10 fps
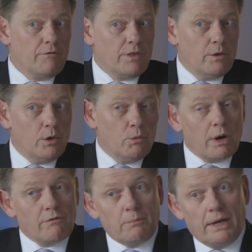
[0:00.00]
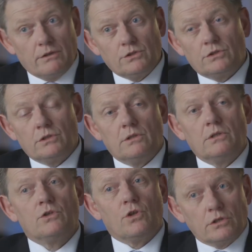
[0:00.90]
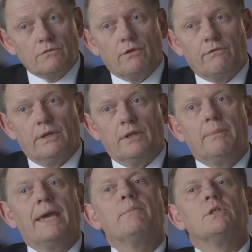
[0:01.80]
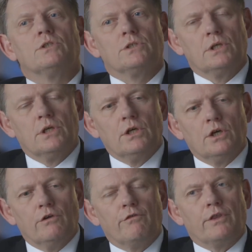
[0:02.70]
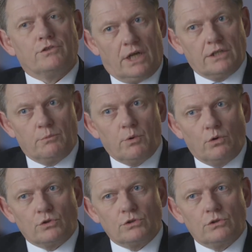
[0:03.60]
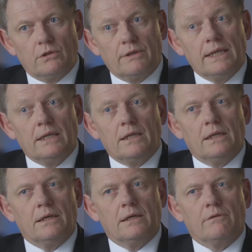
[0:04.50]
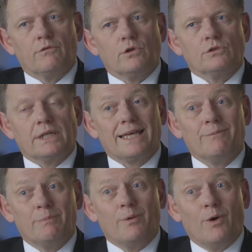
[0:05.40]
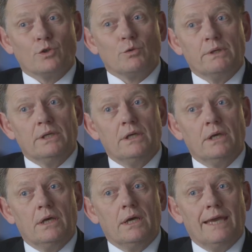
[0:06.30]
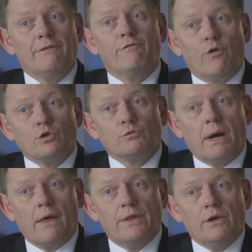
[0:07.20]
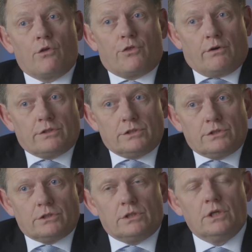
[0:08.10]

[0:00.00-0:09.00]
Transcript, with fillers: If the, one of the parents doesn't fulfill the payments uh, for the child support, then uh, of course that can also be enforced by the authorities